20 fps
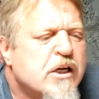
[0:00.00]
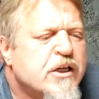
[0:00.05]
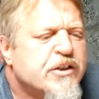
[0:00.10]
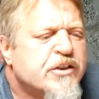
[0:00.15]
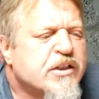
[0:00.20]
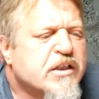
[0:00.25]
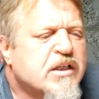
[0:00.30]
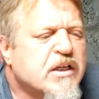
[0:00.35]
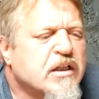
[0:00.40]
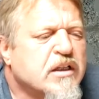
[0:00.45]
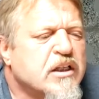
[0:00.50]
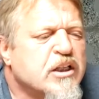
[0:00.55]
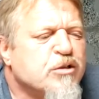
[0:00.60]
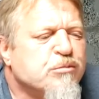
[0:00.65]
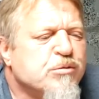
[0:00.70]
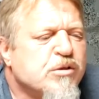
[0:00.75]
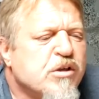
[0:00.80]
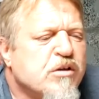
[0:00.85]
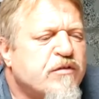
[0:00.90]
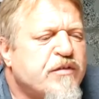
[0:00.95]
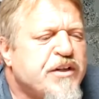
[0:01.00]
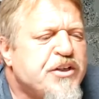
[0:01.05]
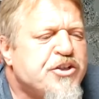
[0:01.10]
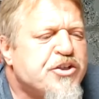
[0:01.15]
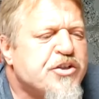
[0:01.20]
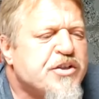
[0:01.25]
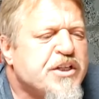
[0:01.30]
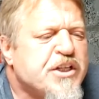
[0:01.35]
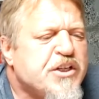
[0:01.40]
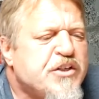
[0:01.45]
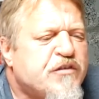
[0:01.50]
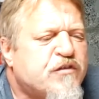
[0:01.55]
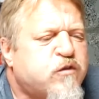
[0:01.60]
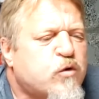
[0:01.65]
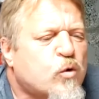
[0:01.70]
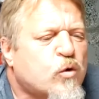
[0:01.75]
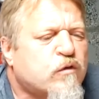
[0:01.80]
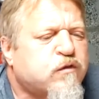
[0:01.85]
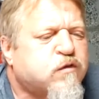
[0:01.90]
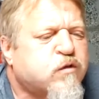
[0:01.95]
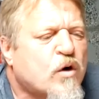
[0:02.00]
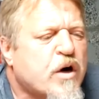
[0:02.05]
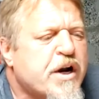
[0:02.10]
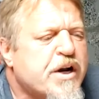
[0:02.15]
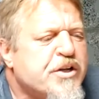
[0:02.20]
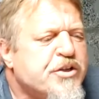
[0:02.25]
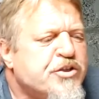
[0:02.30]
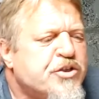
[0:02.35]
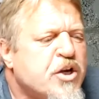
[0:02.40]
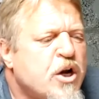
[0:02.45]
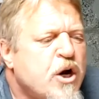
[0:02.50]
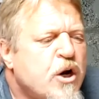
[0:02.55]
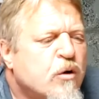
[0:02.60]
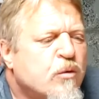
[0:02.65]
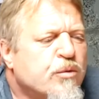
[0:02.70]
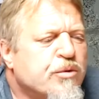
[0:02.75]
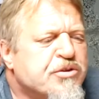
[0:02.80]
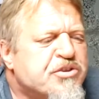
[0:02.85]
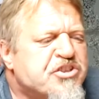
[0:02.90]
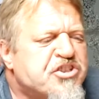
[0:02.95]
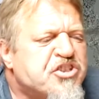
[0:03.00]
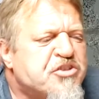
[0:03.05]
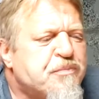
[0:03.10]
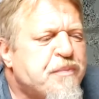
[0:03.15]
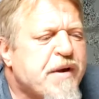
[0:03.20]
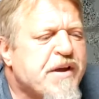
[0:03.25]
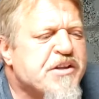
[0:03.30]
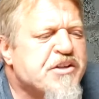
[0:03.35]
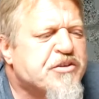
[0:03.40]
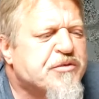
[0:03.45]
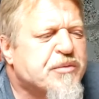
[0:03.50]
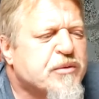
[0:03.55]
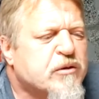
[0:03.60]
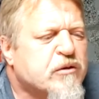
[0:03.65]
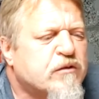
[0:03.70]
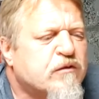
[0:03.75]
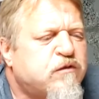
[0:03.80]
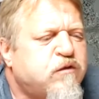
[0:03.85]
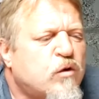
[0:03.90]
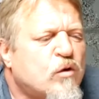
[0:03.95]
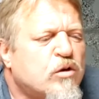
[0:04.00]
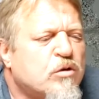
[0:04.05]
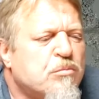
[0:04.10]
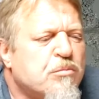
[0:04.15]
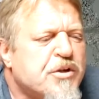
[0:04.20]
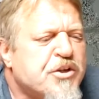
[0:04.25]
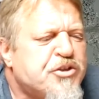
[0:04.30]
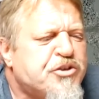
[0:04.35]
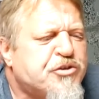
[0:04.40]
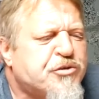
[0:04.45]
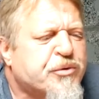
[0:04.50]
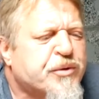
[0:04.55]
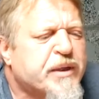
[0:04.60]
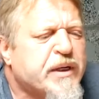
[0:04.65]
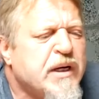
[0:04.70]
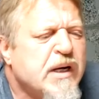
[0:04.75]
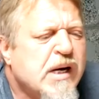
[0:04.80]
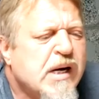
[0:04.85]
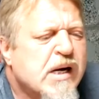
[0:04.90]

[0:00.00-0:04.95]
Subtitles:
The dilemma of each of these four friends was suspenseful and full of mystery.